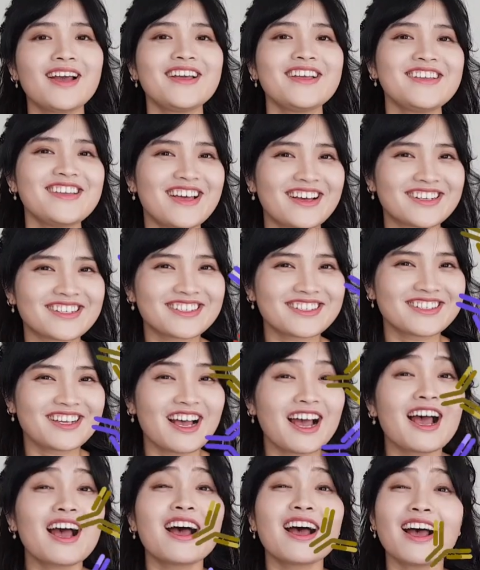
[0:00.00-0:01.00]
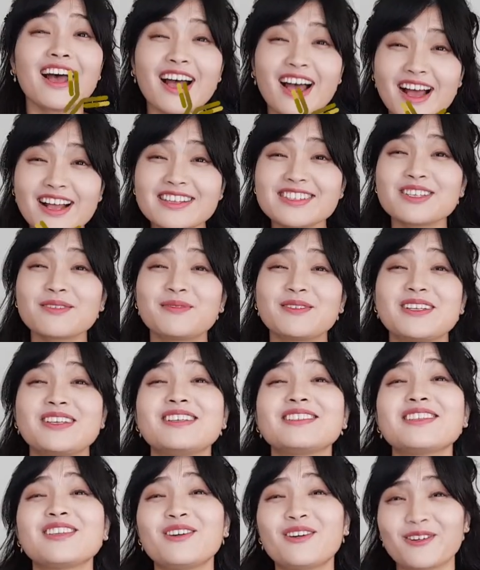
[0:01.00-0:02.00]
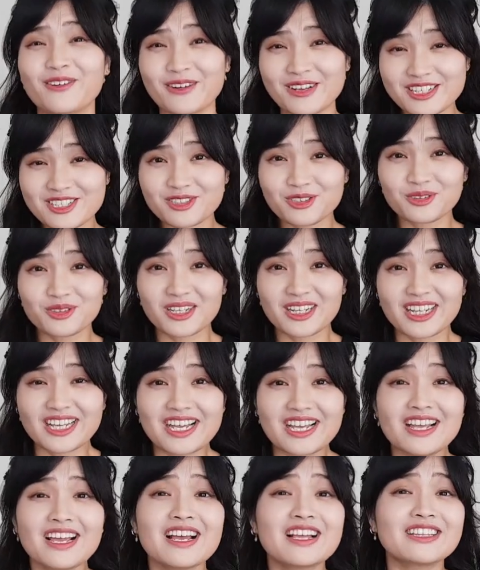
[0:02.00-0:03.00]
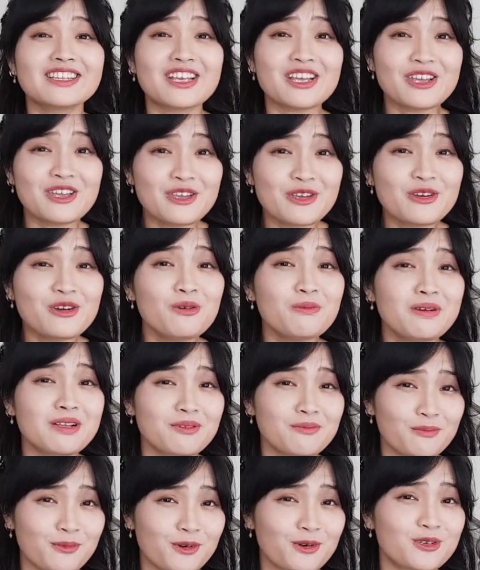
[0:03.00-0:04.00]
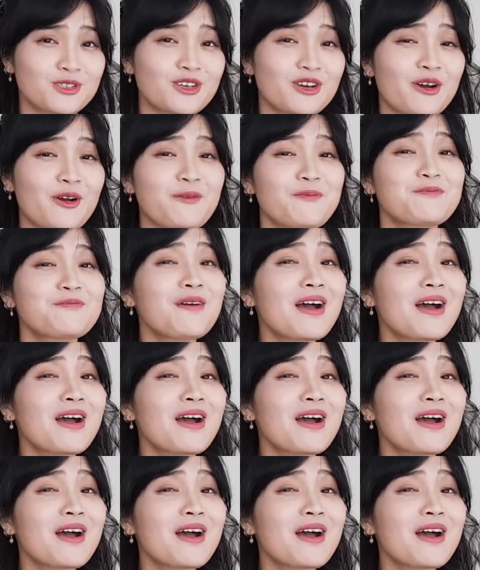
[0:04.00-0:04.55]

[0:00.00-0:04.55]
Yes, antibodies are originally the human product